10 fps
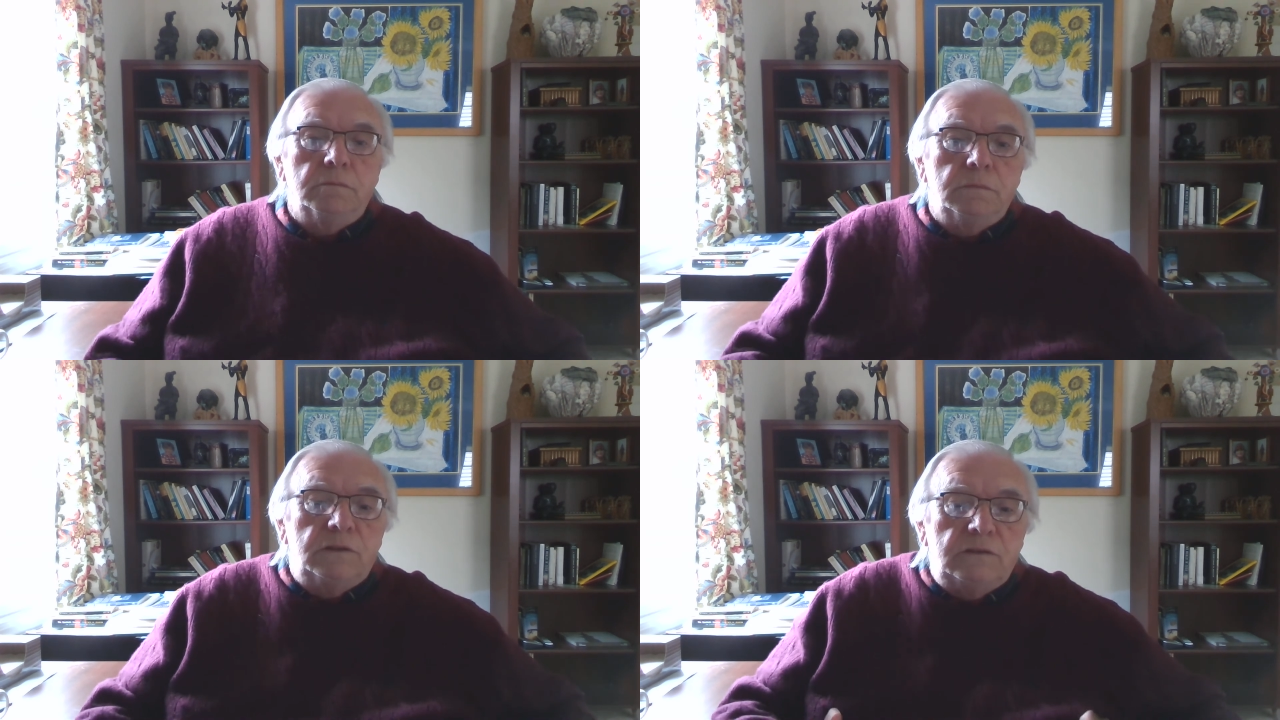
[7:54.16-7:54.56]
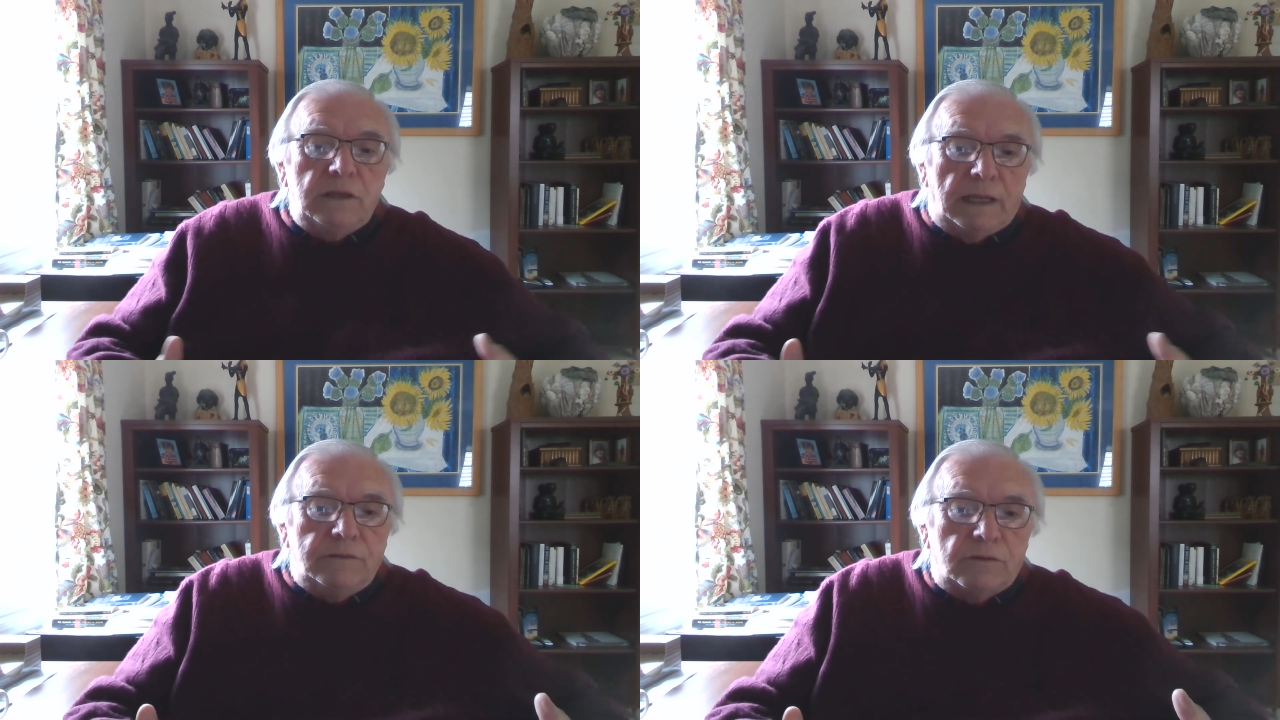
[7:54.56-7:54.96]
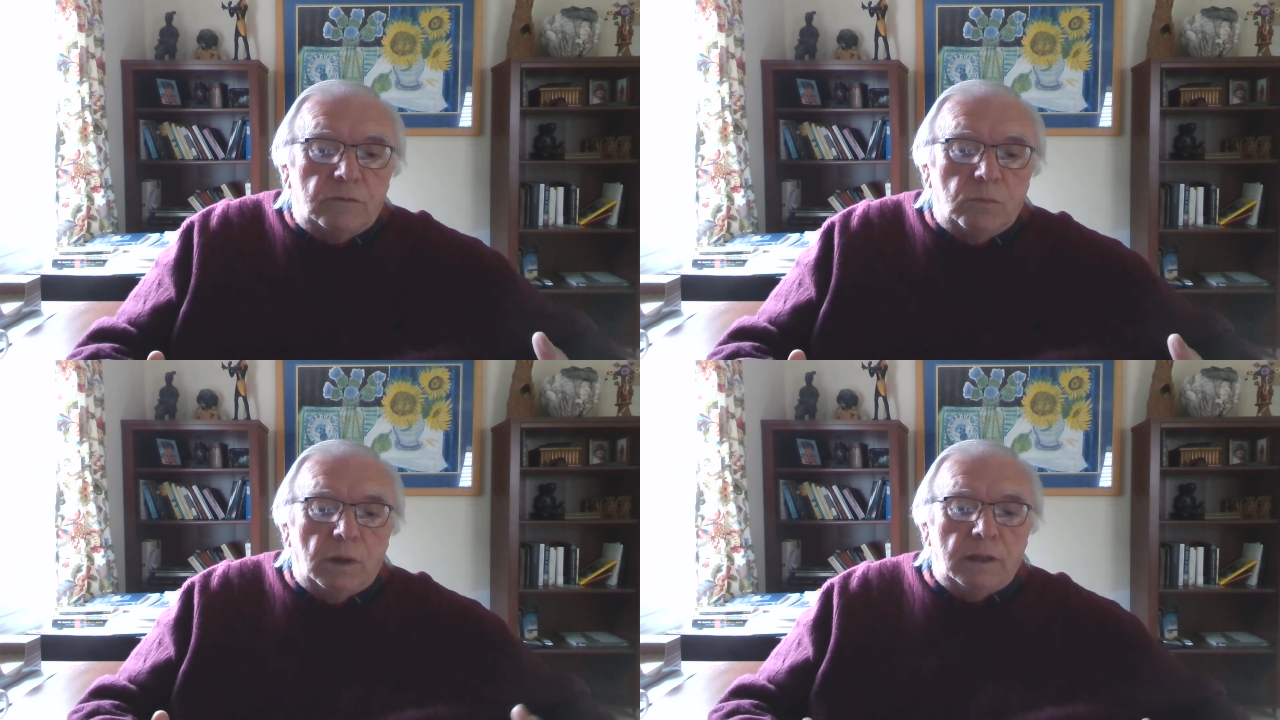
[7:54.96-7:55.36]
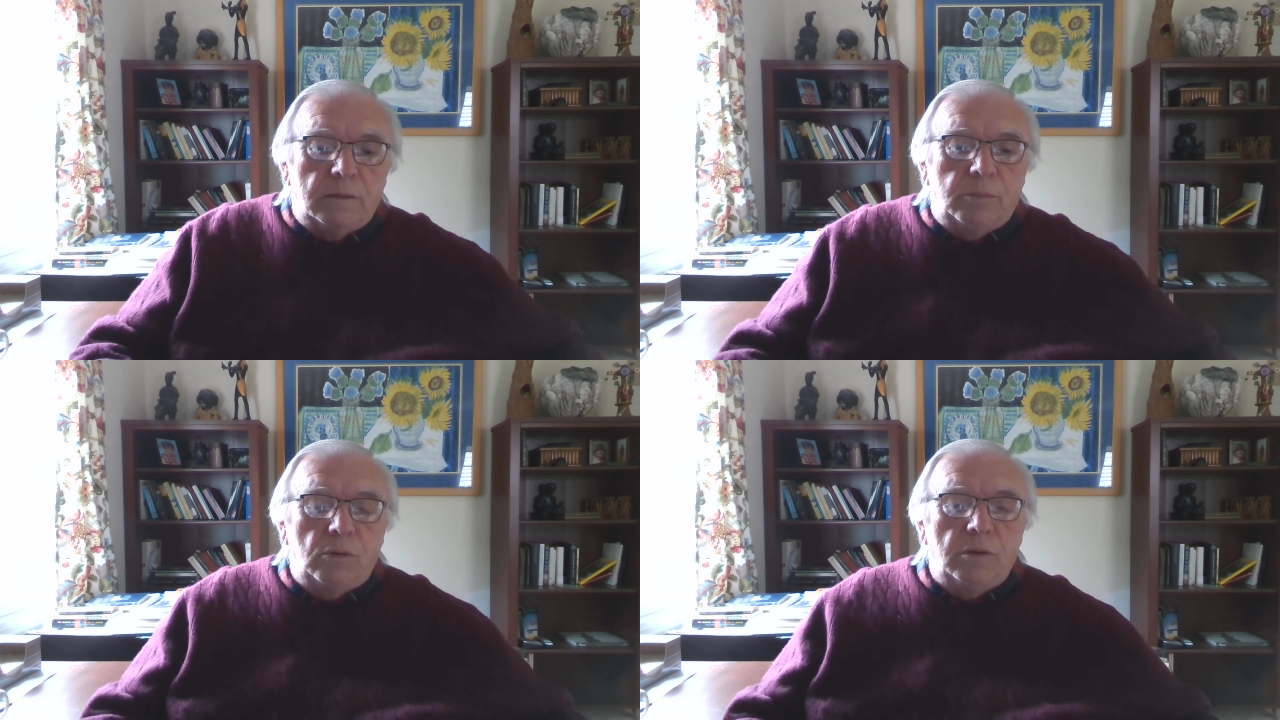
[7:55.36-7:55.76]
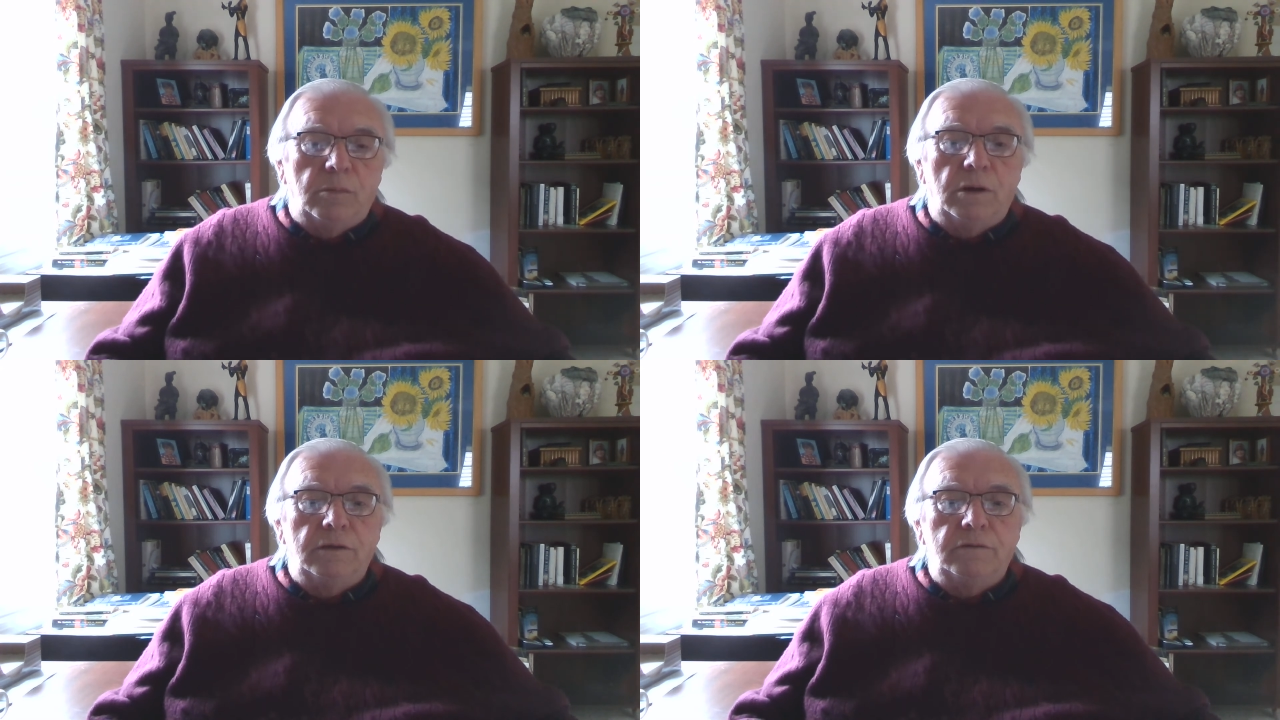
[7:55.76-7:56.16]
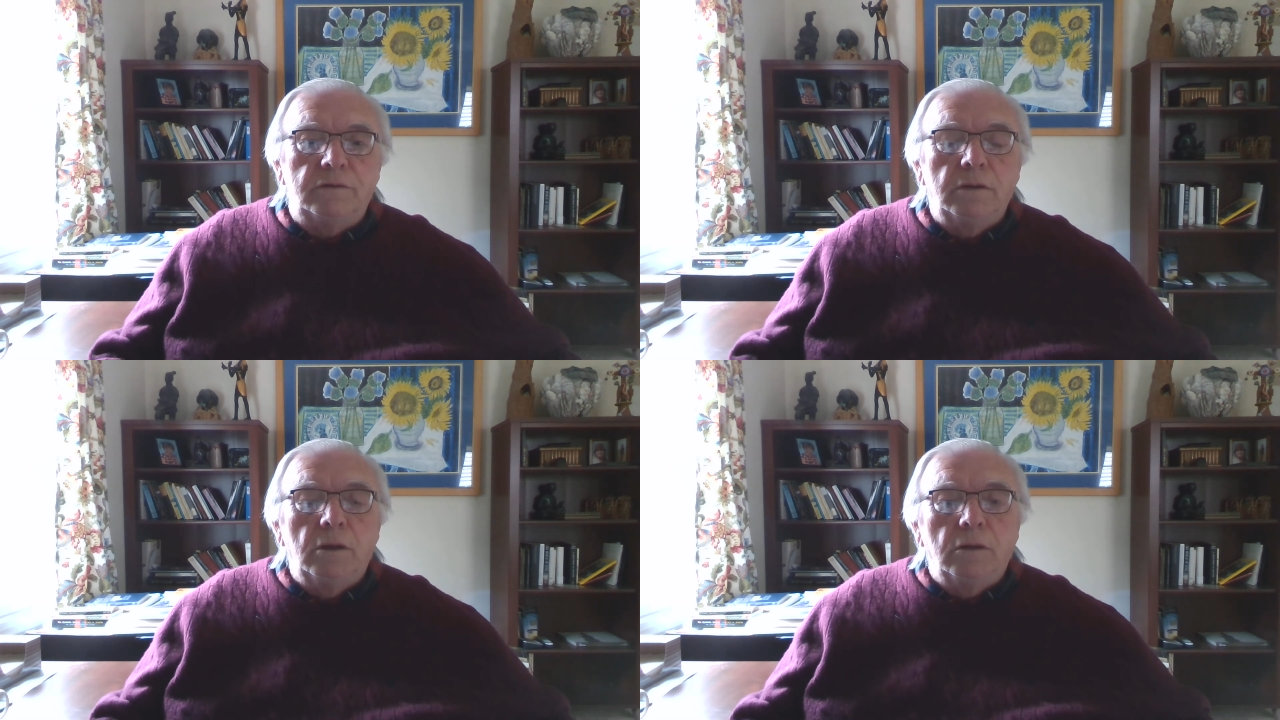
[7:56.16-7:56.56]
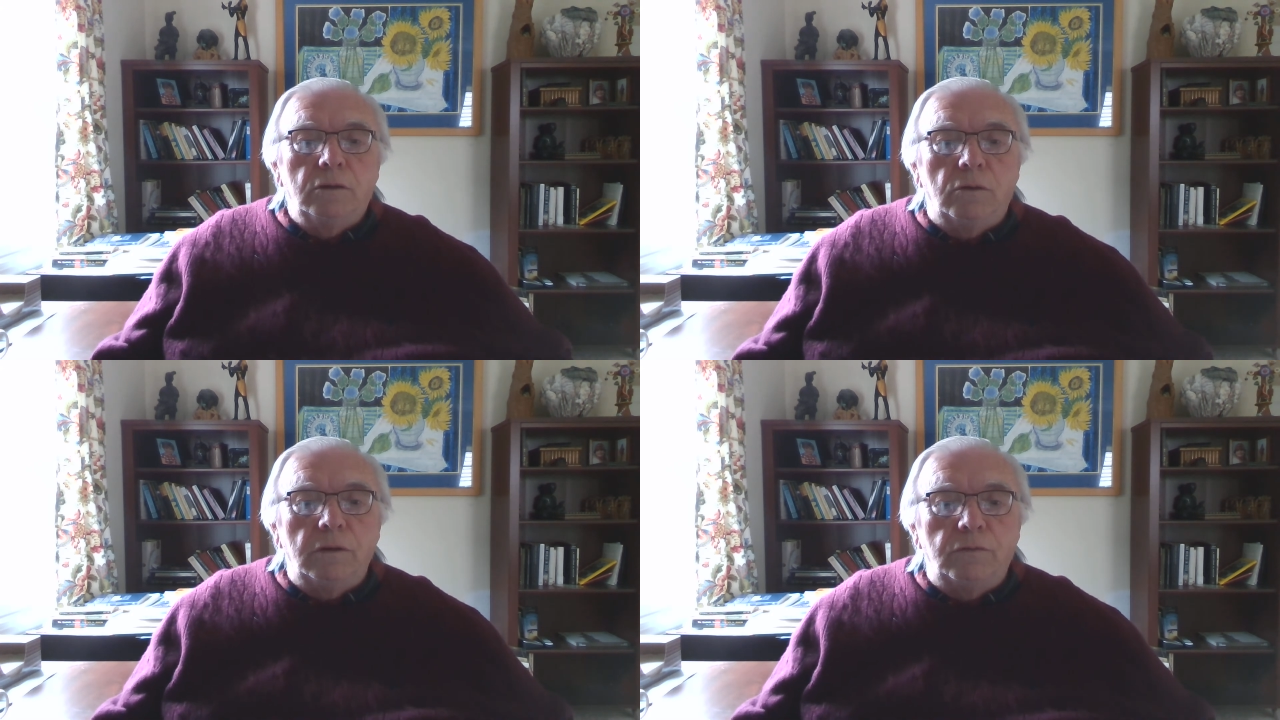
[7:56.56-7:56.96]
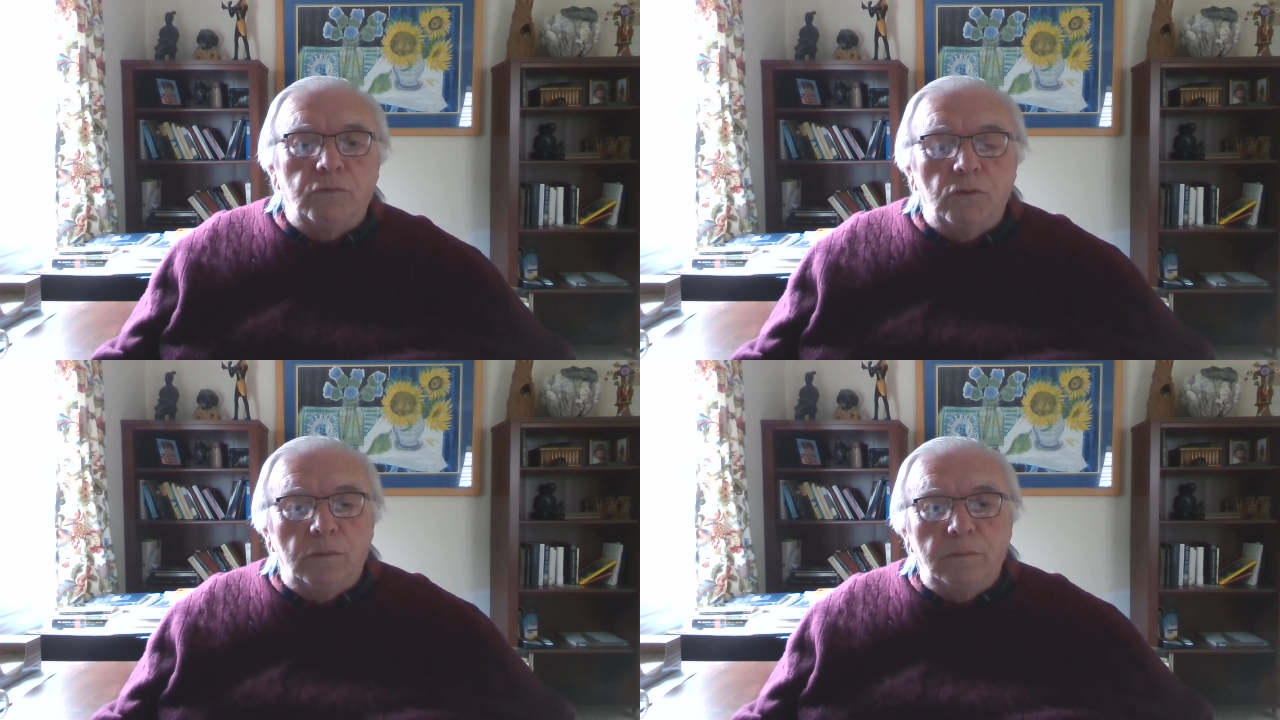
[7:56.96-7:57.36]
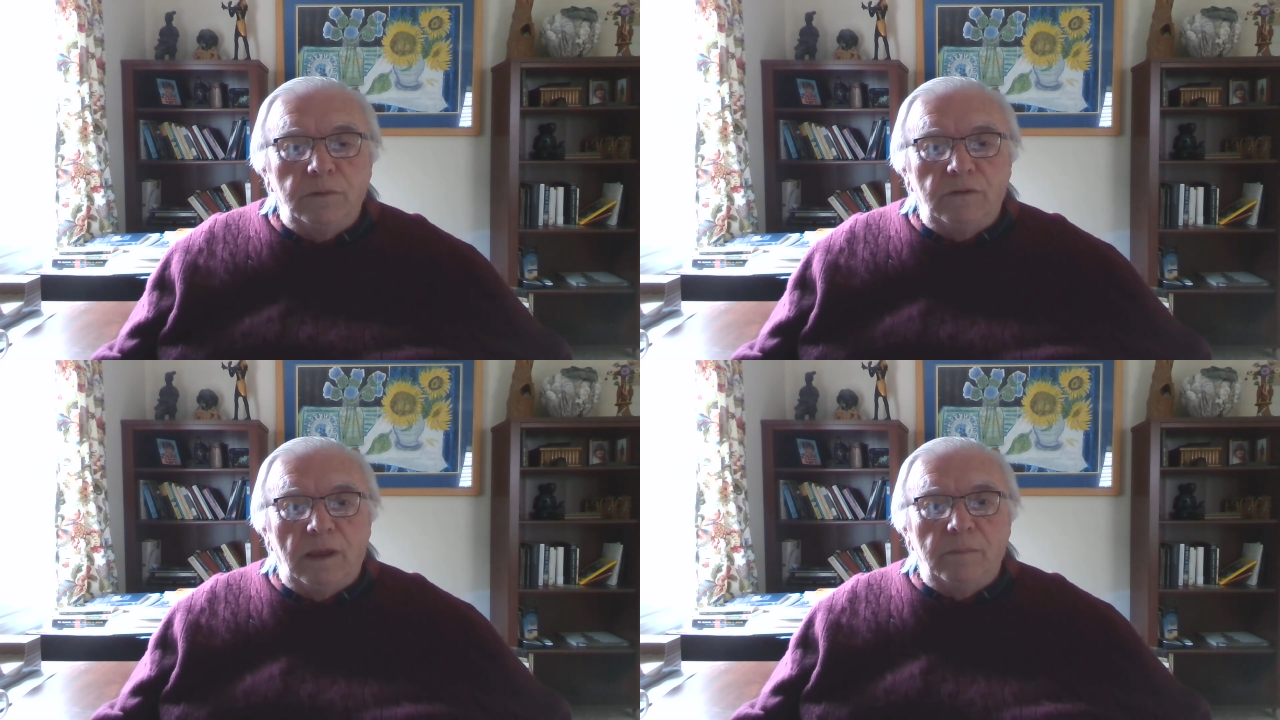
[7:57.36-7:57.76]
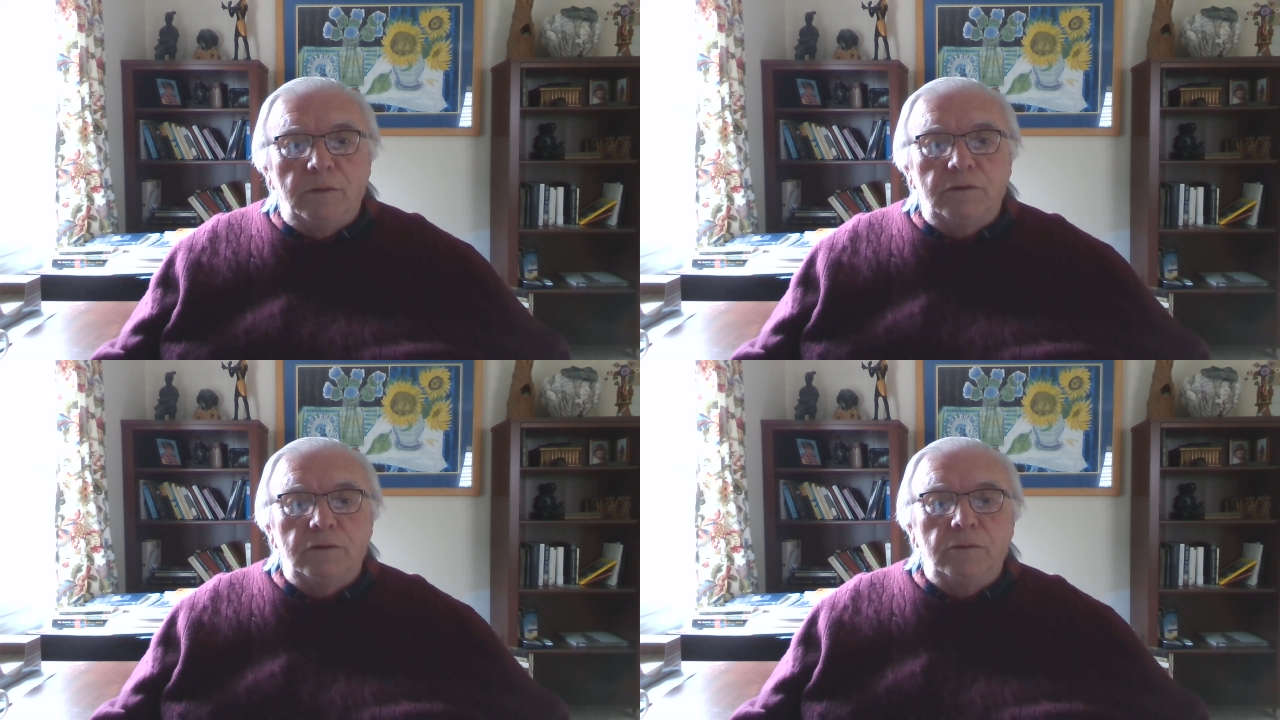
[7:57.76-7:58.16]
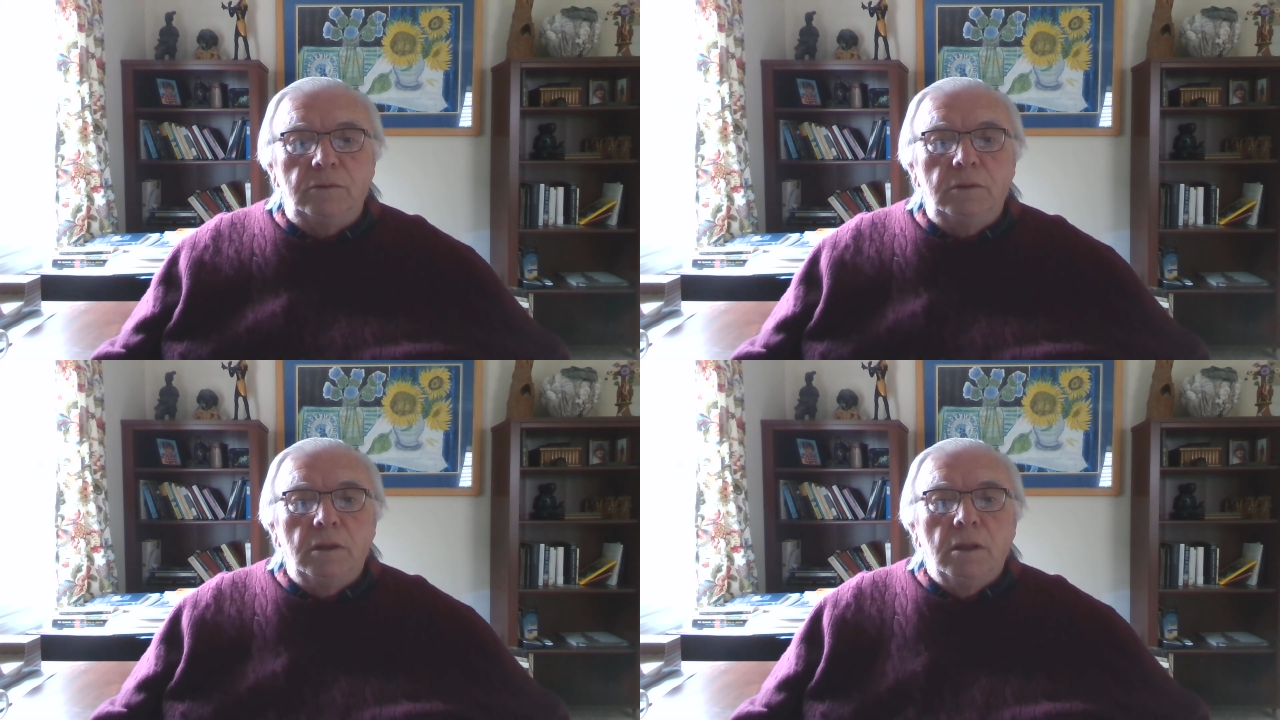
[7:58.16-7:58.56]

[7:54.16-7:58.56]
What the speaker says: sensed what the boy was going through and was able to